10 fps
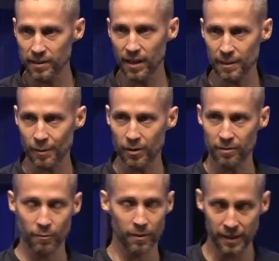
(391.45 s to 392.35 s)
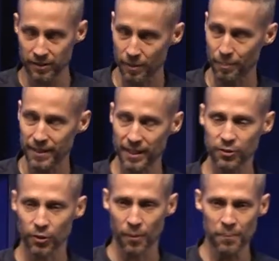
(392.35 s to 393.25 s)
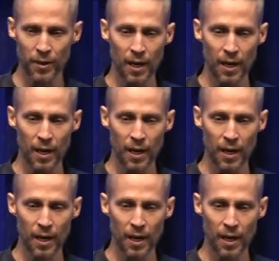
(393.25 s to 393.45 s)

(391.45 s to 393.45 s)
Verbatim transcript: talking about is the potential.